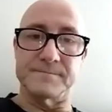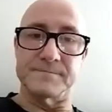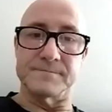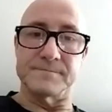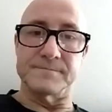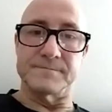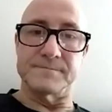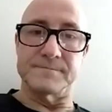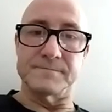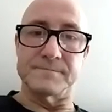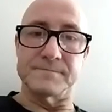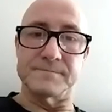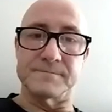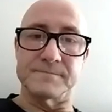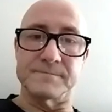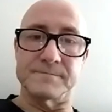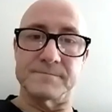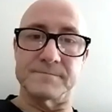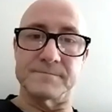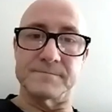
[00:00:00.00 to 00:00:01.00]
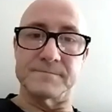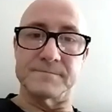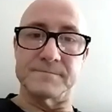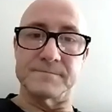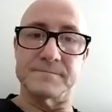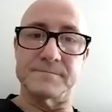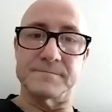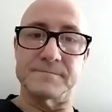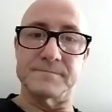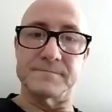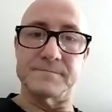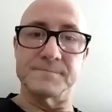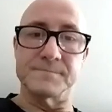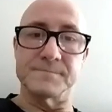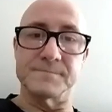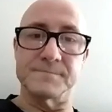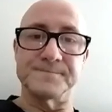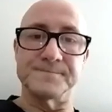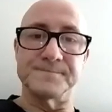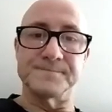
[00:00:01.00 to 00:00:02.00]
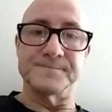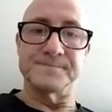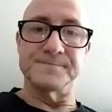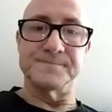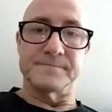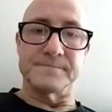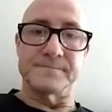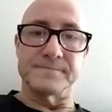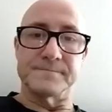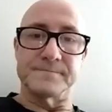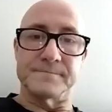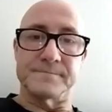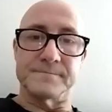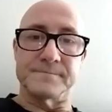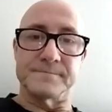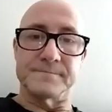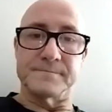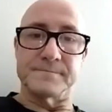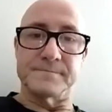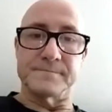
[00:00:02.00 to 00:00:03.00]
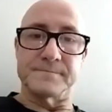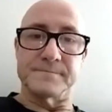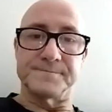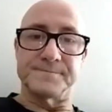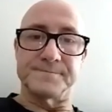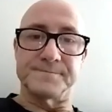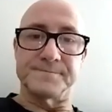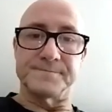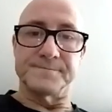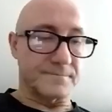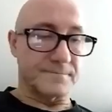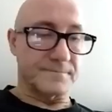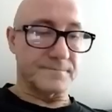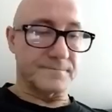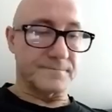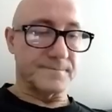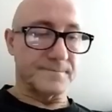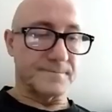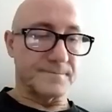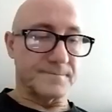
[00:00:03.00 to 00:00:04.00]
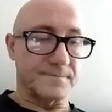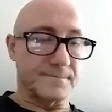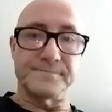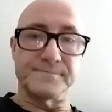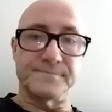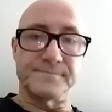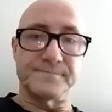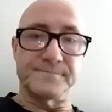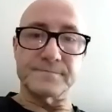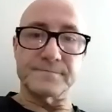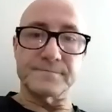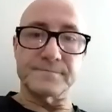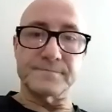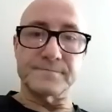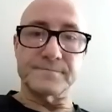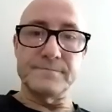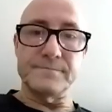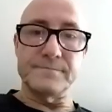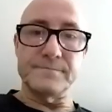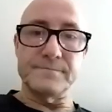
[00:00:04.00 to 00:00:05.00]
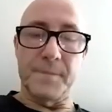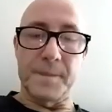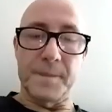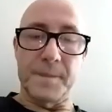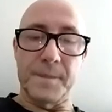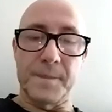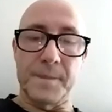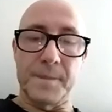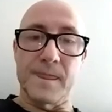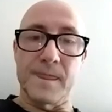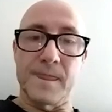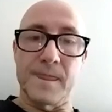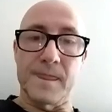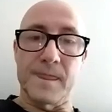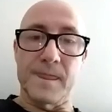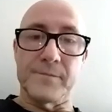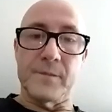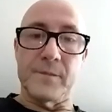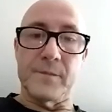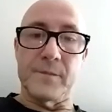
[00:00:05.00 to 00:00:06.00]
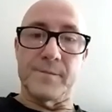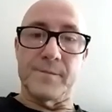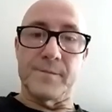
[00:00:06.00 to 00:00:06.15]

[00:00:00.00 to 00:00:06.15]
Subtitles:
(not speaking)